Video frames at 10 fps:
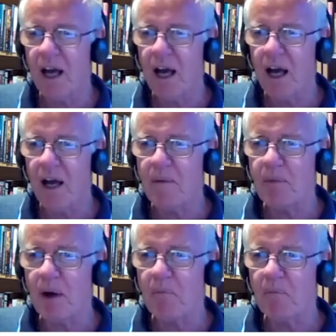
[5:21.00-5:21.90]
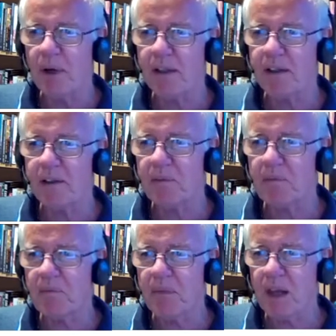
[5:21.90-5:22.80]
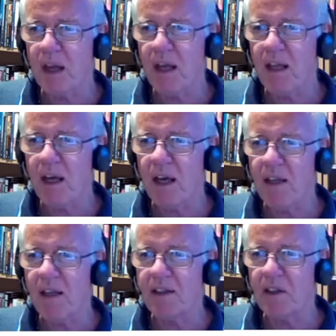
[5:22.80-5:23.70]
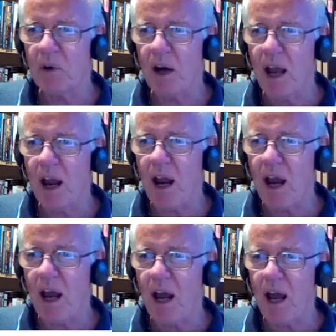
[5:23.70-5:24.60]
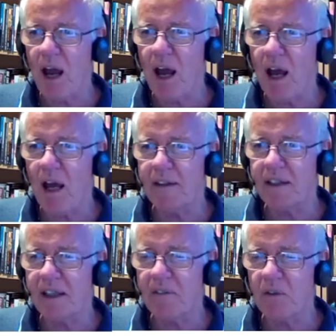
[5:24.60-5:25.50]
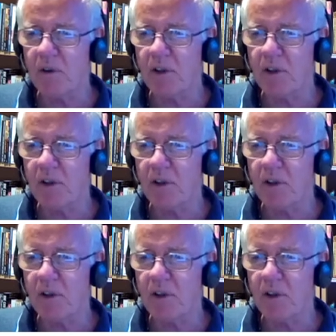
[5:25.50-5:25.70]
Sure. Um, but there were I think everyone now